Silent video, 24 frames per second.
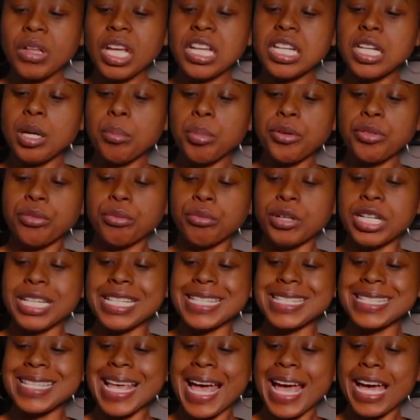Number three,
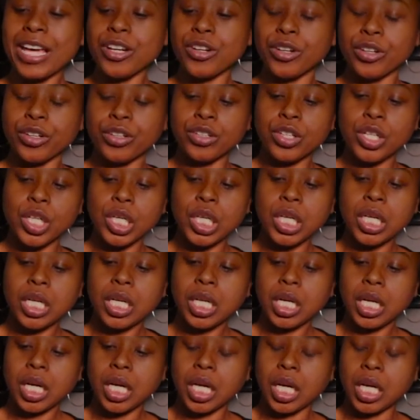Saturn
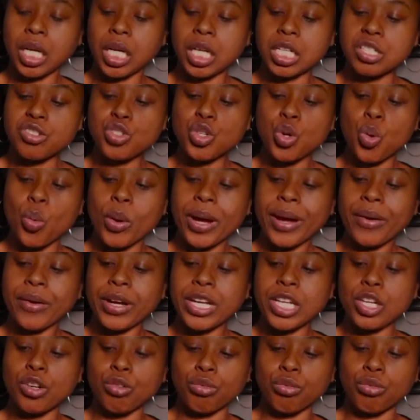squaring